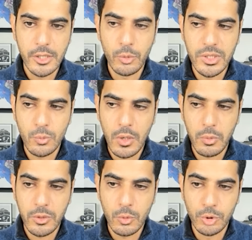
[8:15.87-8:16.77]
The reason why
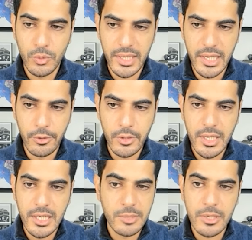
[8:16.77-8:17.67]
we don't do it
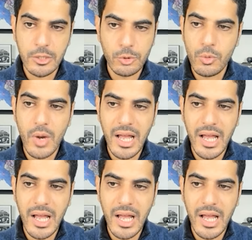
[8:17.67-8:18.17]
here is because you don't